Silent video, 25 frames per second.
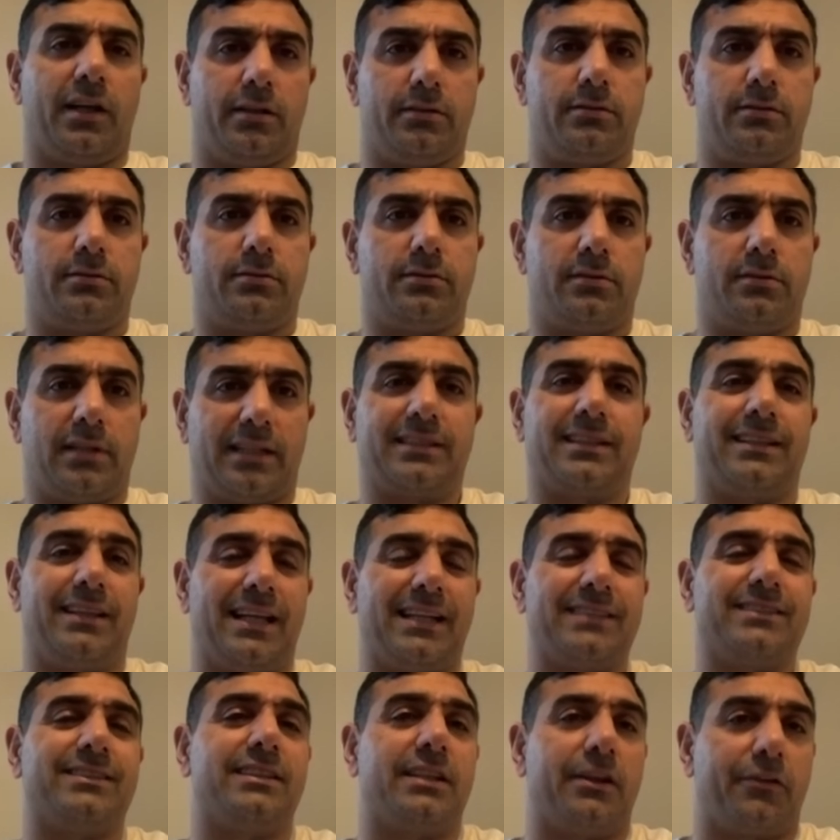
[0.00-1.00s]
That's a, there's a
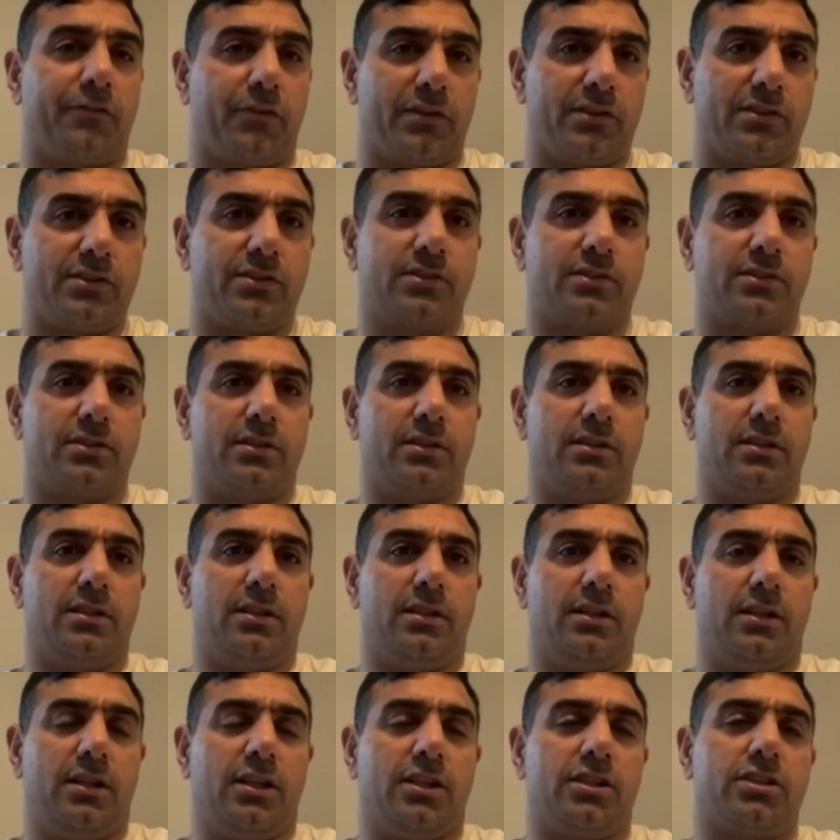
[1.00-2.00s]
difference.
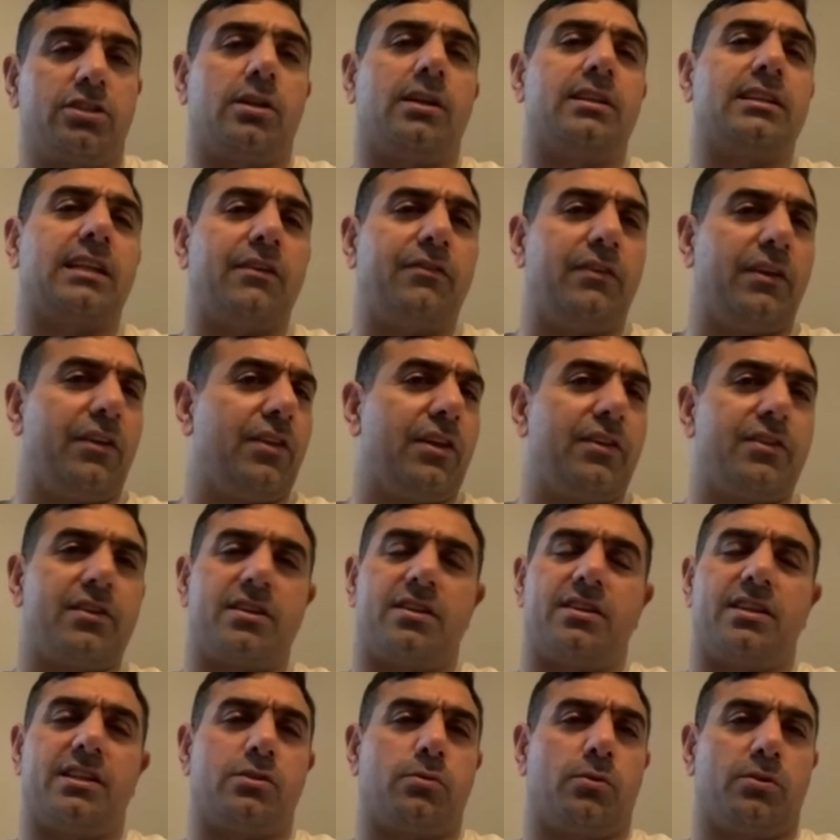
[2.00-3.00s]
So I definitely think that this
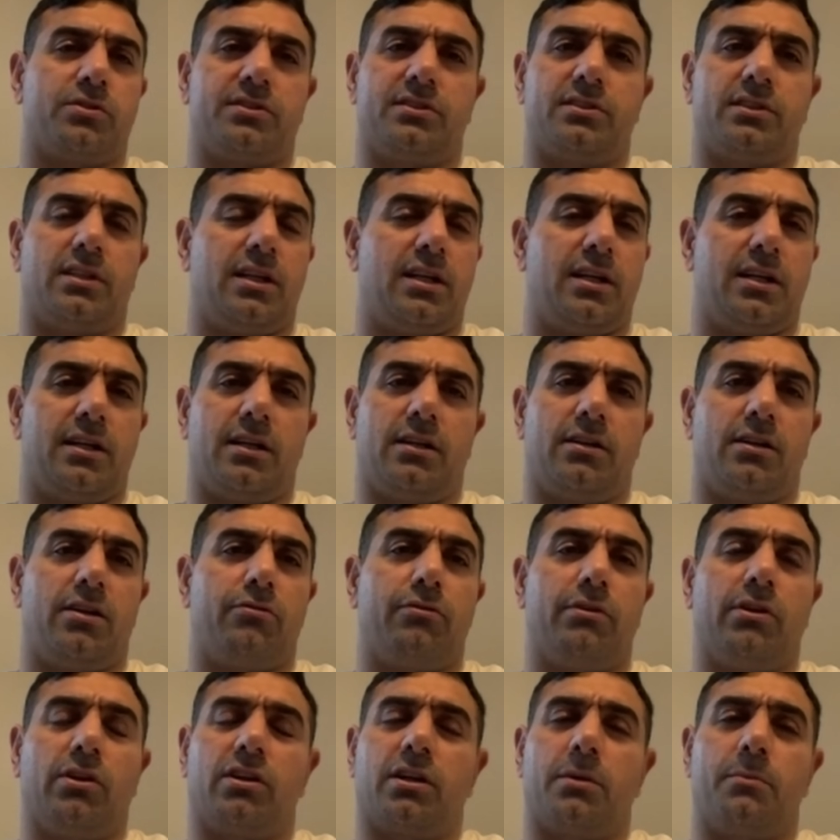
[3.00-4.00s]
wasn't uh, a real
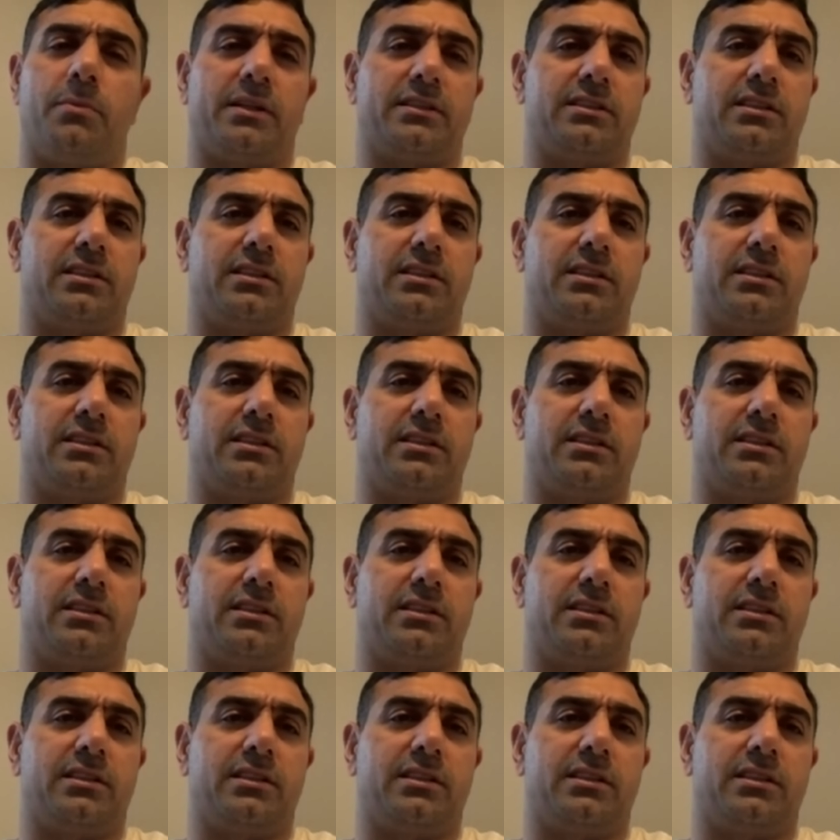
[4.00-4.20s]
competitive fight.